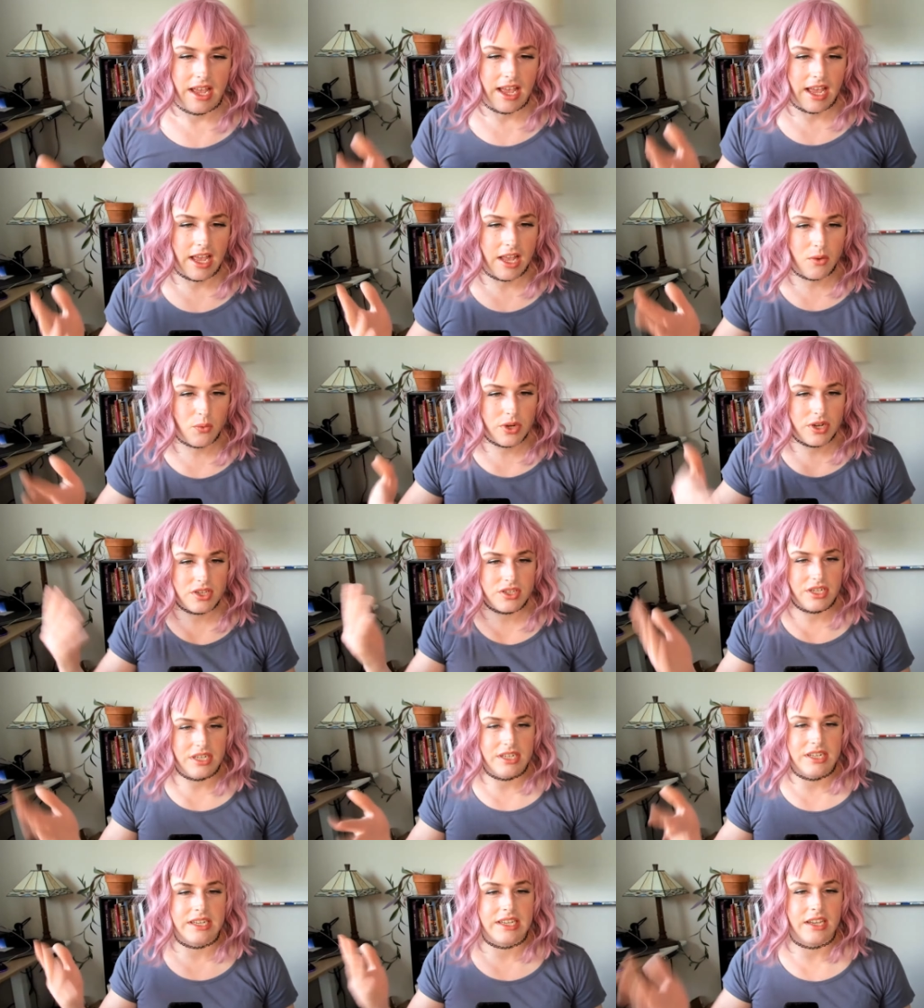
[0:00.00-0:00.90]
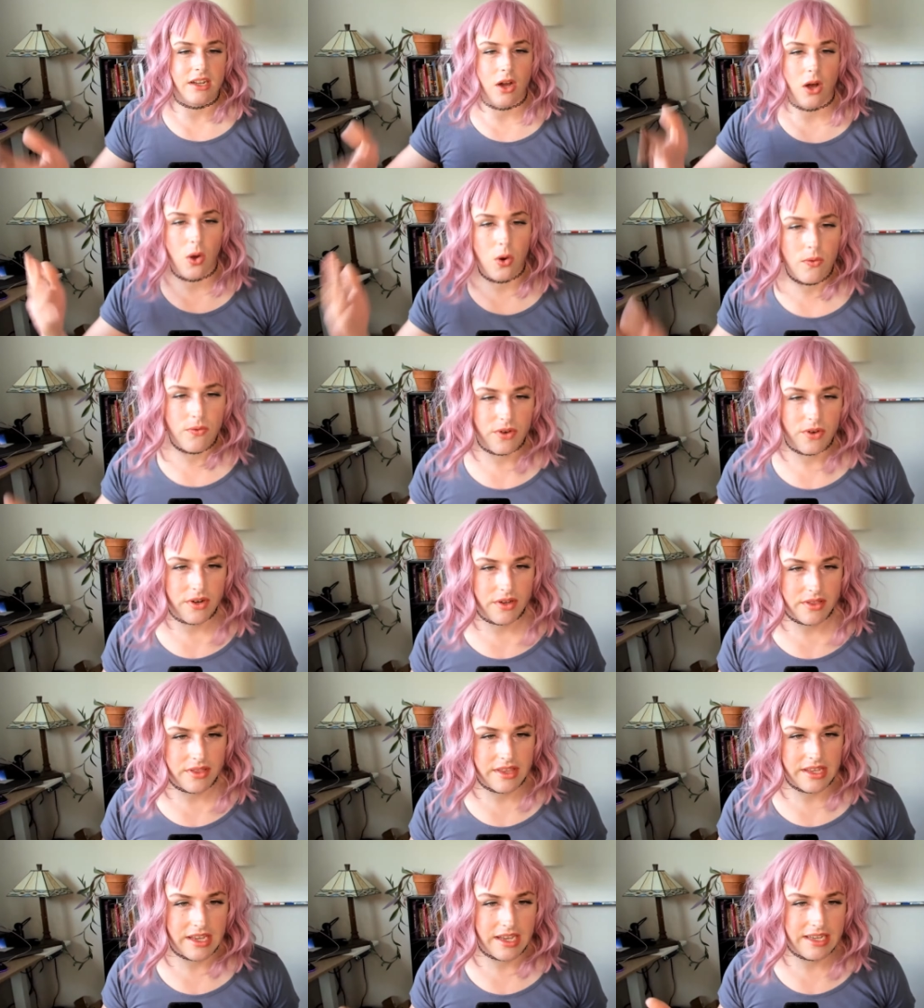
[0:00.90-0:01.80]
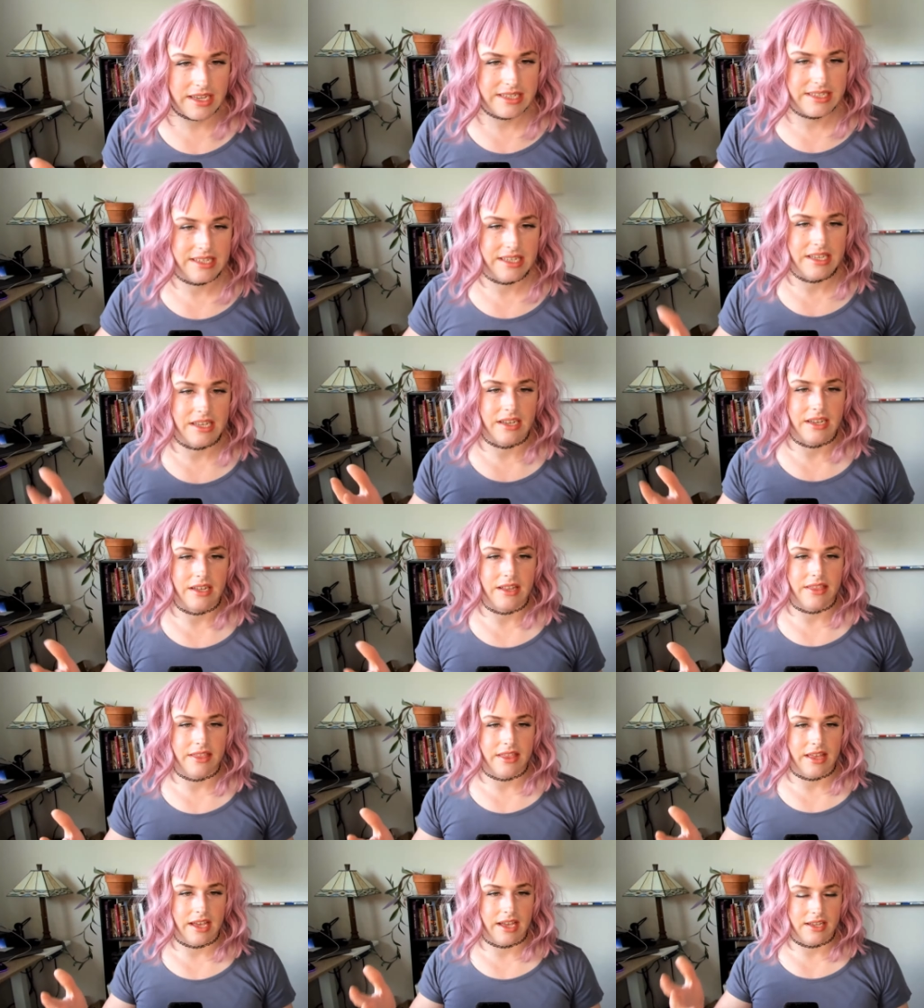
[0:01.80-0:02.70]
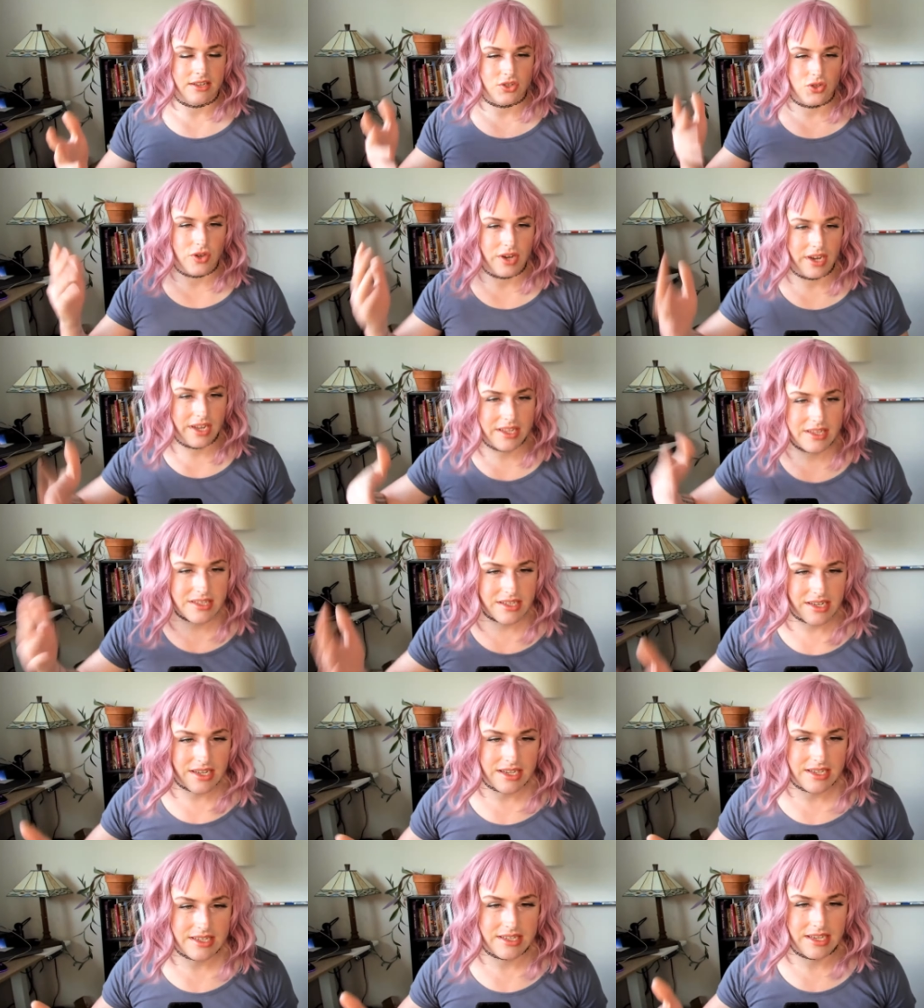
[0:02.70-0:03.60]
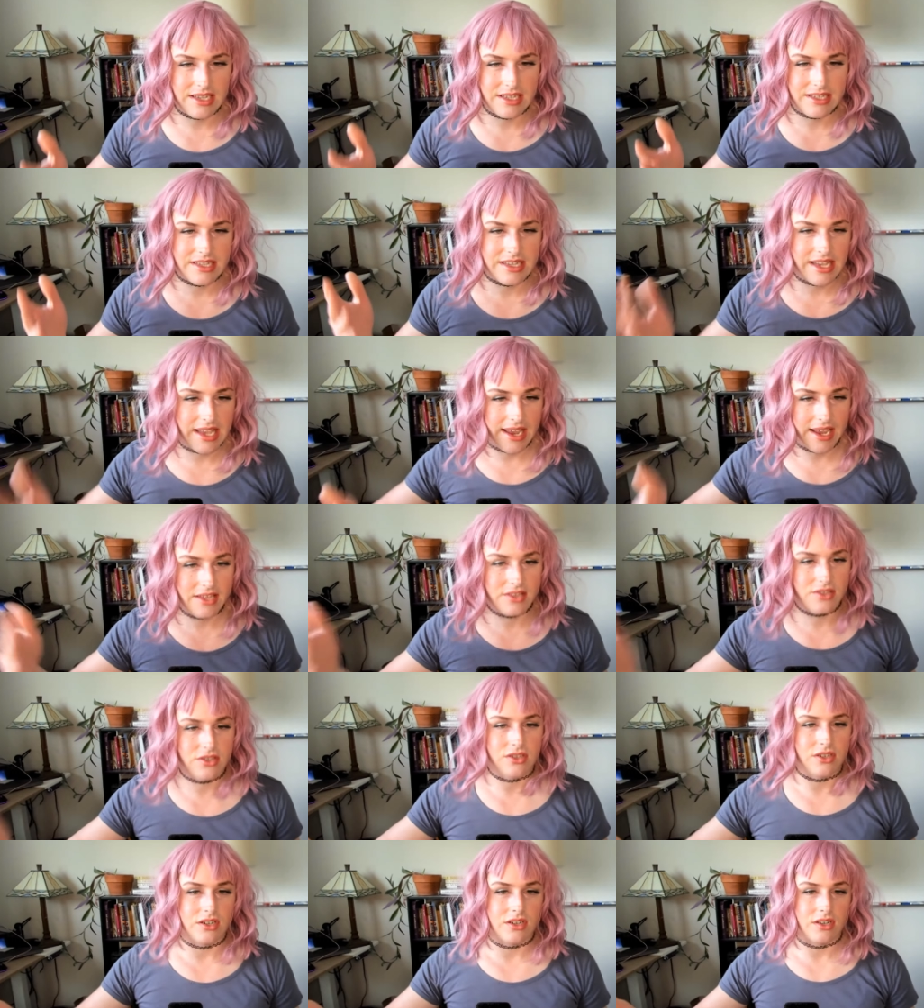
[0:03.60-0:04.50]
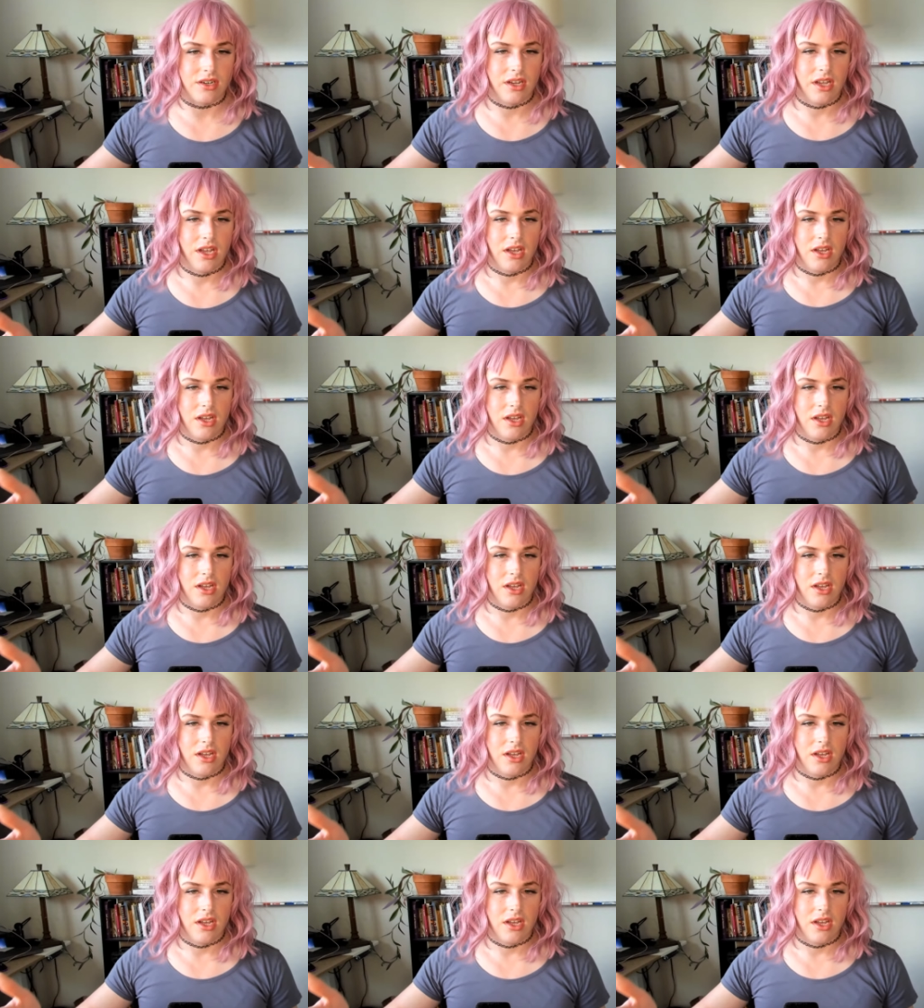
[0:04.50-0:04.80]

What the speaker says: And we just need to get over the idea that transness is the answer